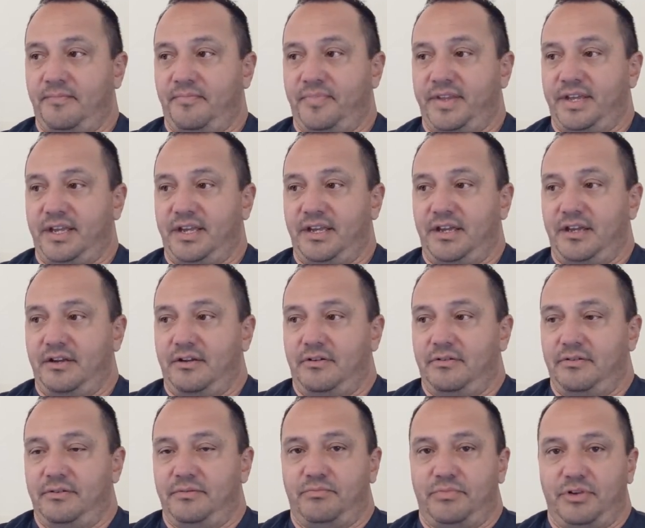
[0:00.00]

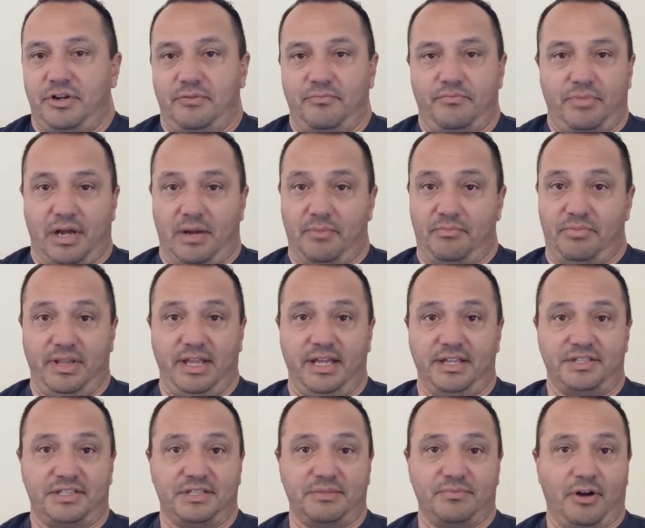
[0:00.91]
I'm
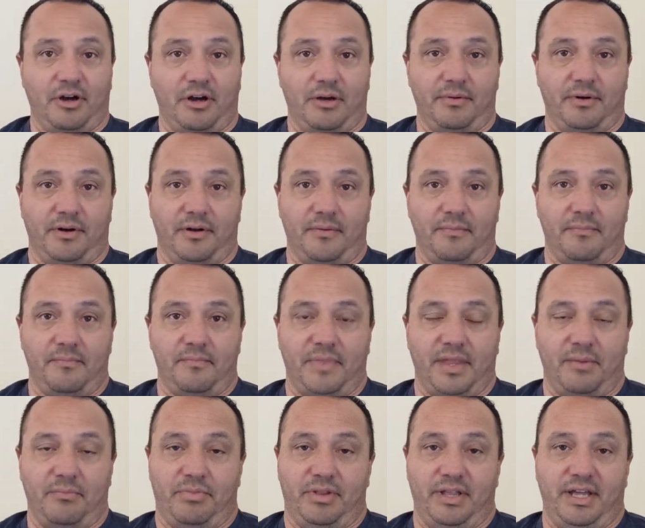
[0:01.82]
playing small
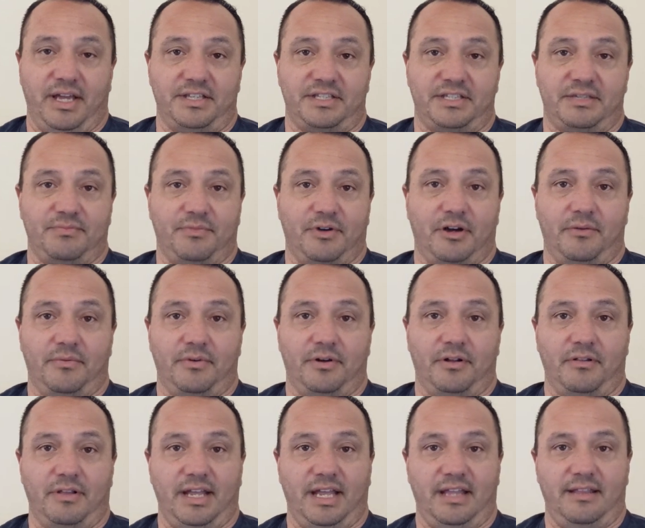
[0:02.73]

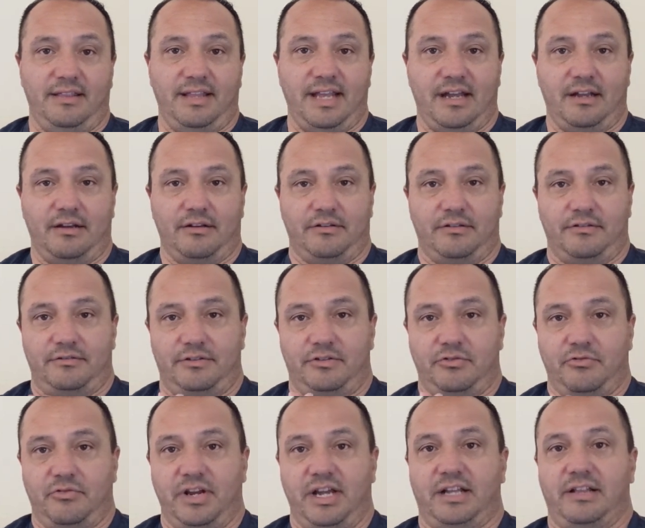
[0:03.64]
ball, and that
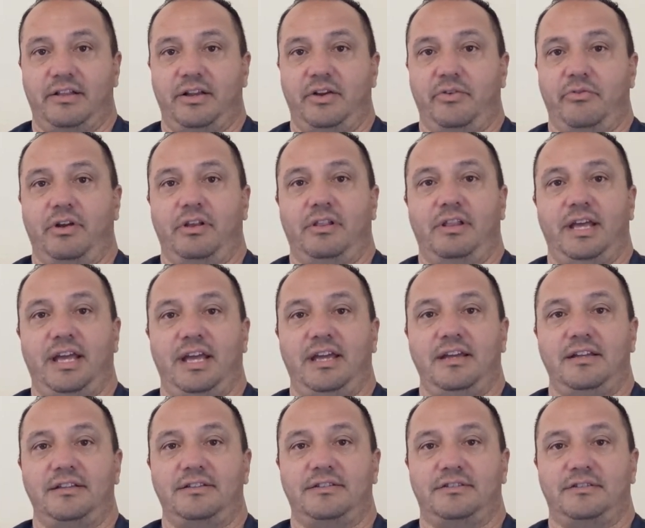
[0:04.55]
directly
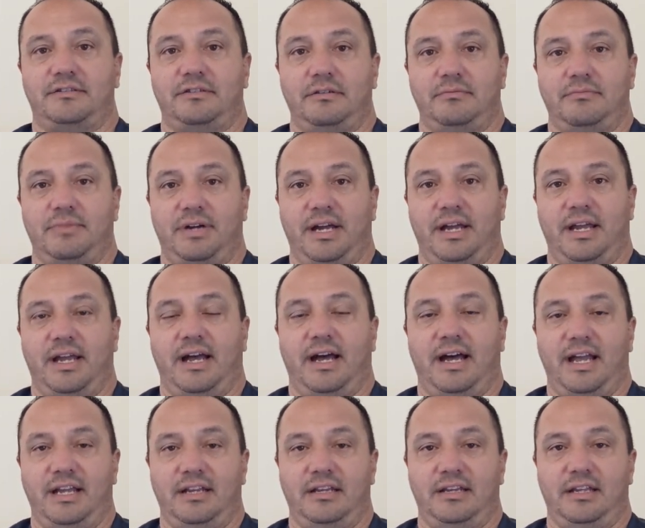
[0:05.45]
relates to my
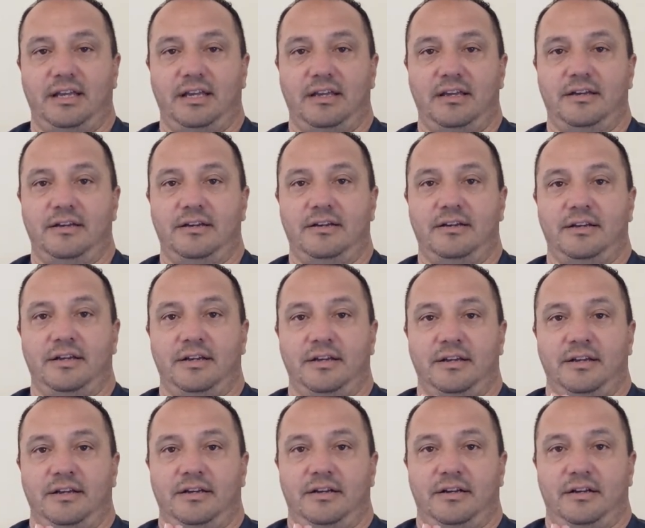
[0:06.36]
idea
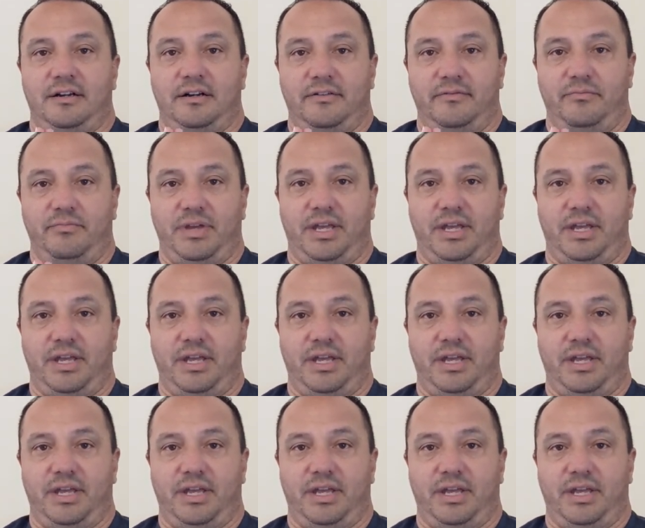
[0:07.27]
of